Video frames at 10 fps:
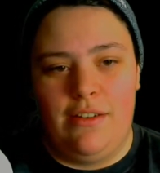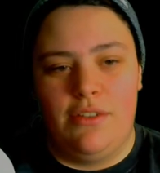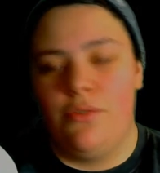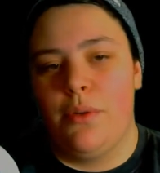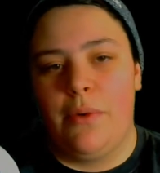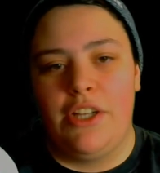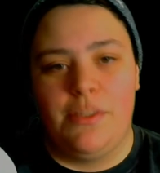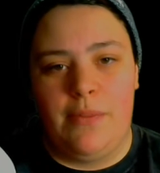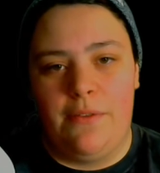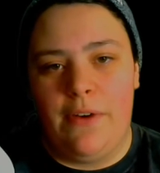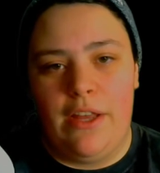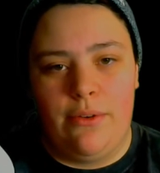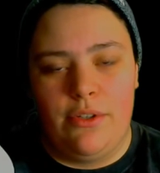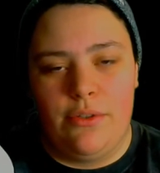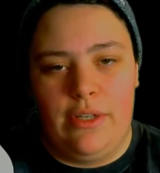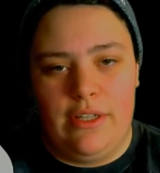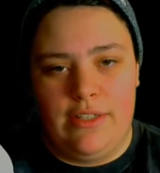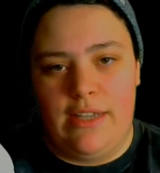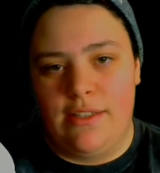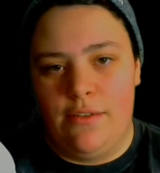enjoy watching my father enjoy
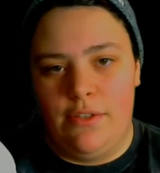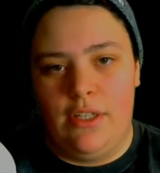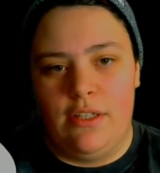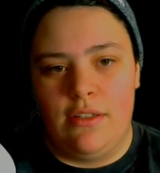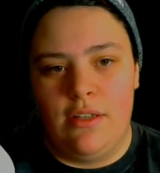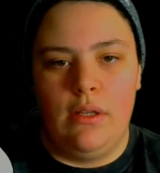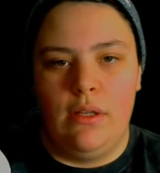his activities.